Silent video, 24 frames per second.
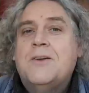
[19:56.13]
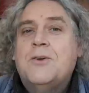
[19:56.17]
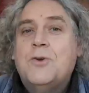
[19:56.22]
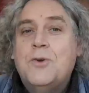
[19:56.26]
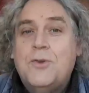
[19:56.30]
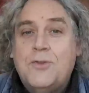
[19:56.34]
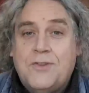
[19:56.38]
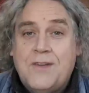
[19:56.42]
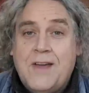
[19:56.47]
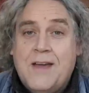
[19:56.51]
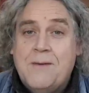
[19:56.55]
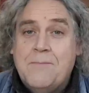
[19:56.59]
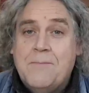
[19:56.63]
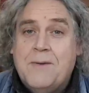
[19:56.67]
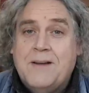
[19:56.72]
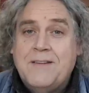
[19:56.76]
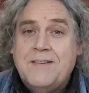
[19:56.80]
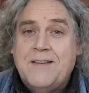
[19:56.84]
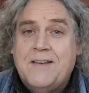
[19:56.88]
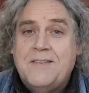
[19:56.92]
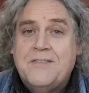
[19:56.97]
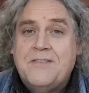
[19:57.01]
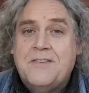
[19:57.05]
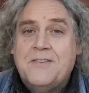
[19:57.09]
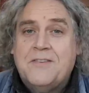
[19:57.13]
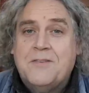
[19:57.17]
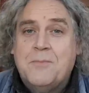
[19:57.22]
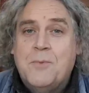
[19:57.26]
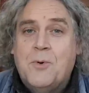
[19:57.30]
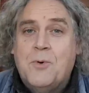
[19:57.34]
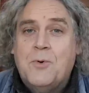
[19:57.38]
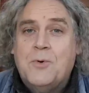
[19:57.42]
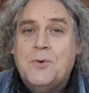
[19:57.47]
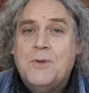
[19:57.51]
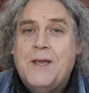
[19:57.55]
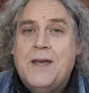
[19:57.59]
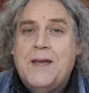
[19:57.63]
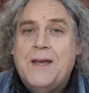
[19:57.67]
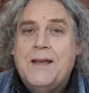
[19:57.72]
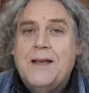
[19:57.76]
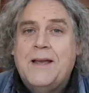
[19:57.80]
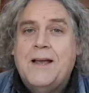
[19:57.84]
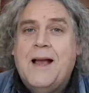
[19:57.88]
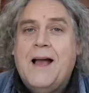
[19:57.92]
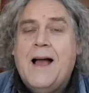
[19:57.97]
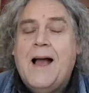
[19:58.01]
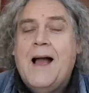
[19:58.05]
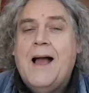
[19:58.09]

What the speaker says: Good day at my desk this morning,